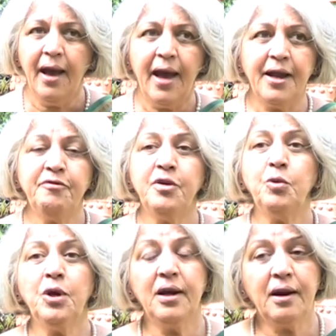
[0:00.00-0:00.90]
and we
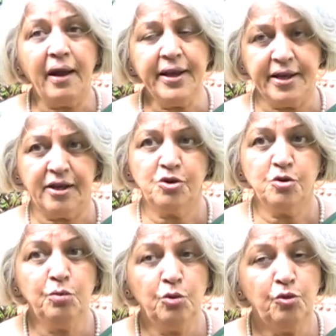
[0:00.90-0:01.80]
would like
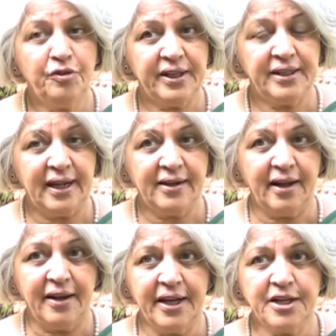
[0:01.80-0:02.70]
to move in that
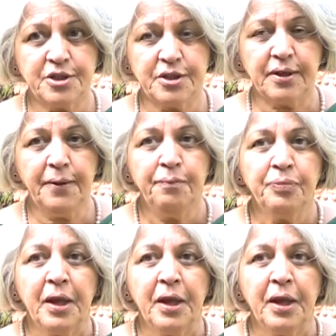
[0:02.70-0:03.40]
direction.